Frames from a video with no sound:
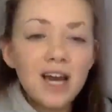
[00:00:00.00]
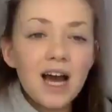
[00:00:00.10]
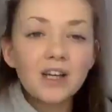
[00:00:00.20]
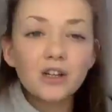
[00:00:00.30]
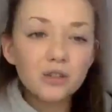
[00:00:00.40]

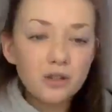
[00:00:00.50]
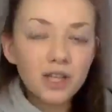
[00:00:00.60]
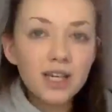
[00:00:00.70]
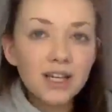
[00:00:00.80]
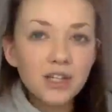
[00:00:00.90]
I also
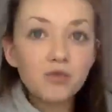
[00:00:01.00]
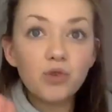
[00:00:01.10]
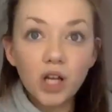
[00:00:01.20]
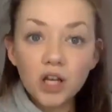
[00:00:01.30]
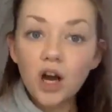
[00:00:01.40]
think it's a
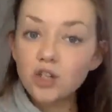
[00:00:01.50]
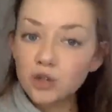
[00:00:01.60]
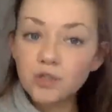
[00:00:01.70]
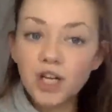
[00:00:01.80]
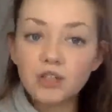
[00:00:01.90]
really hard
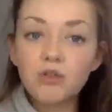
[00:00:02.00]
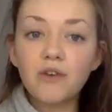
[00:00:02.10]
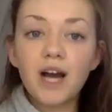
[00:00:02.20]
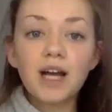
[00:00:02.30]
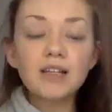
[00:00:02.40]
subject to
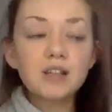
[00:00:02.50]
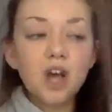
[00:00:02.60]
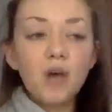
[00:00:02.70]
revise.